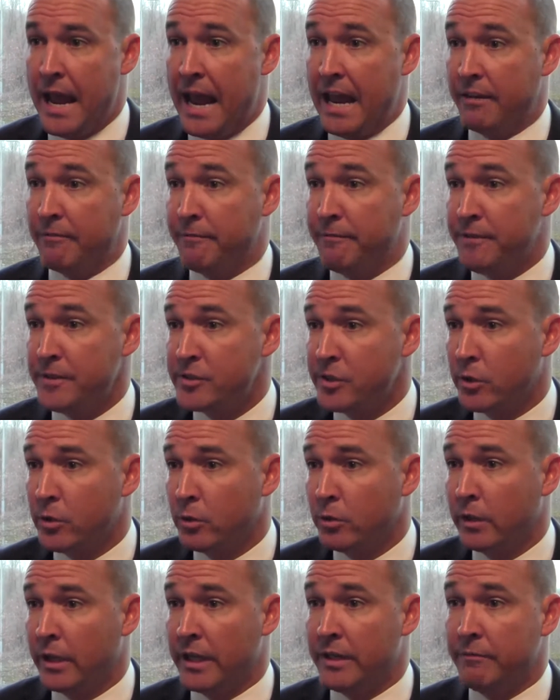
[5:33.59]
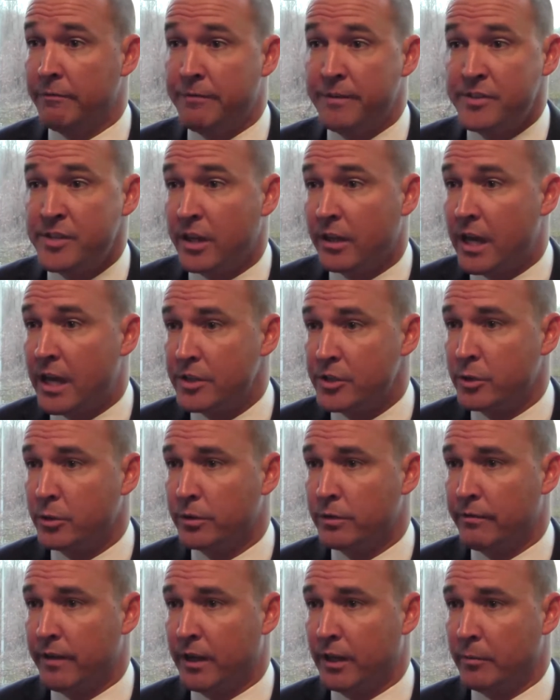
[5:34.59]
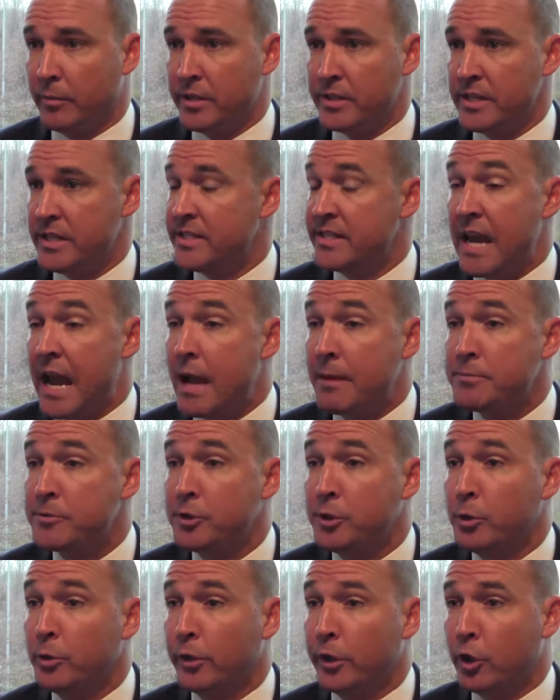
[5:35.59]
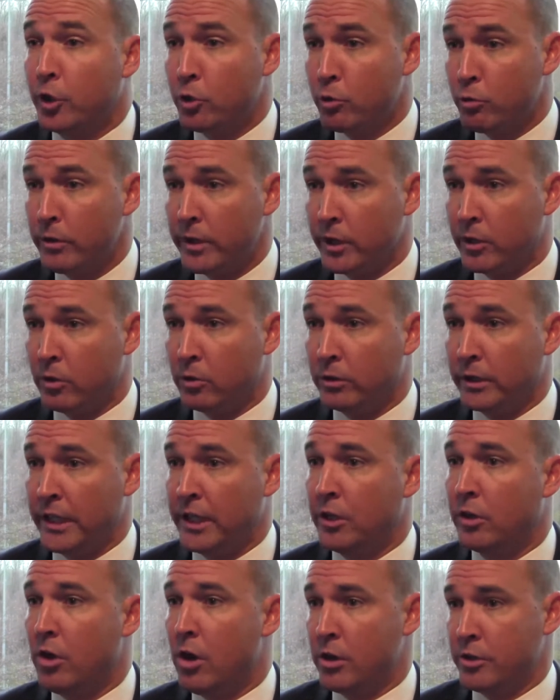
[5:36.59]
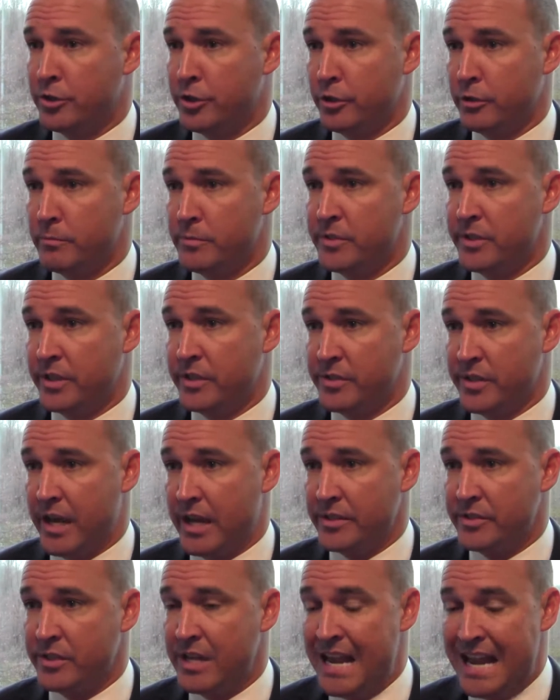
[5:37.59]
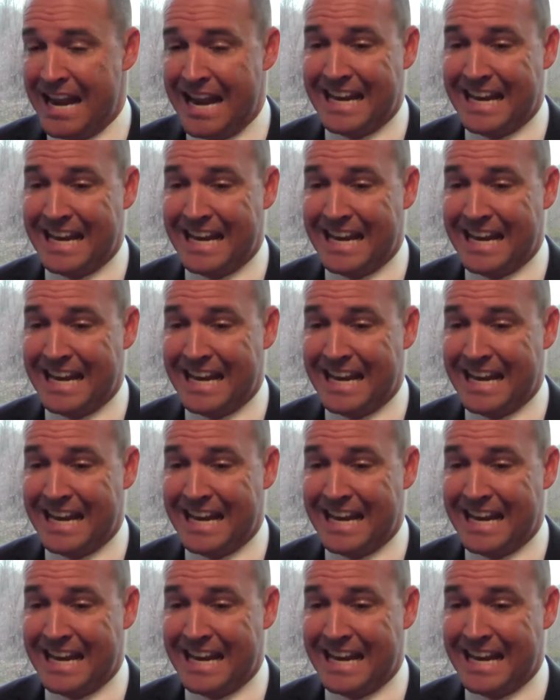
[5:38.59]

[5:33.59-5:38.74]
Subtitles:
and physical and physiological development is absolutely critical in long-term success.